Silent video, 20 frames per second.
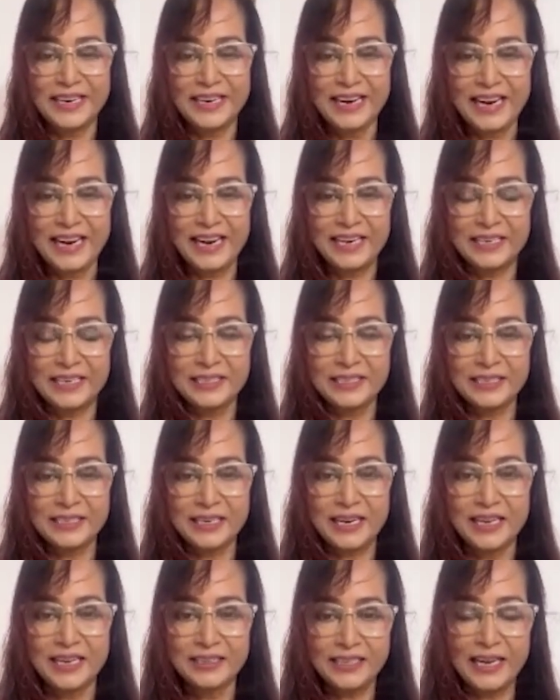And
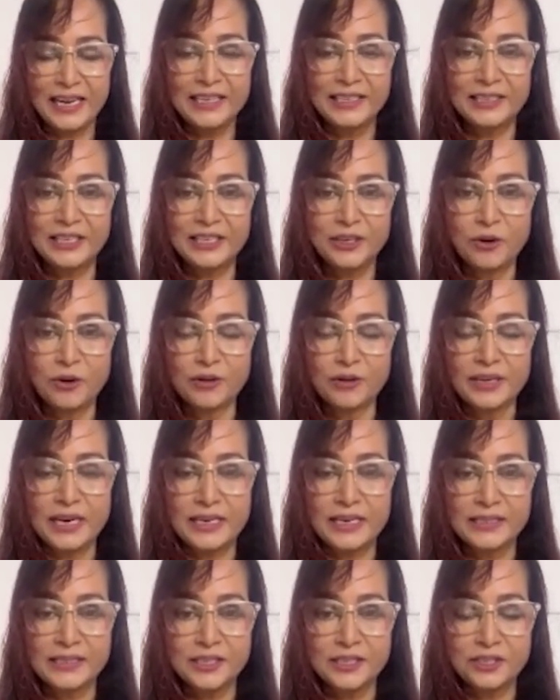I thank the
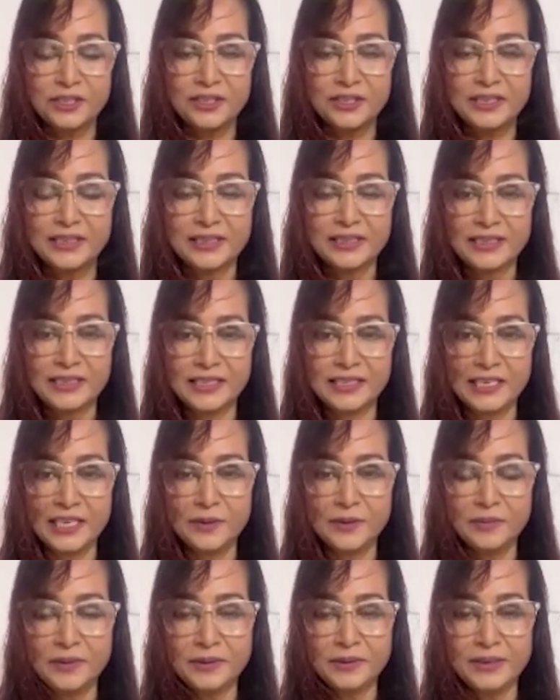organization and the
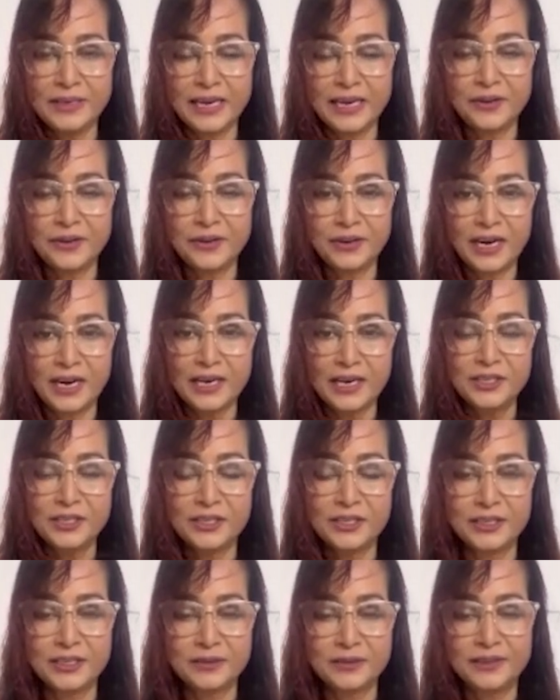team and Raj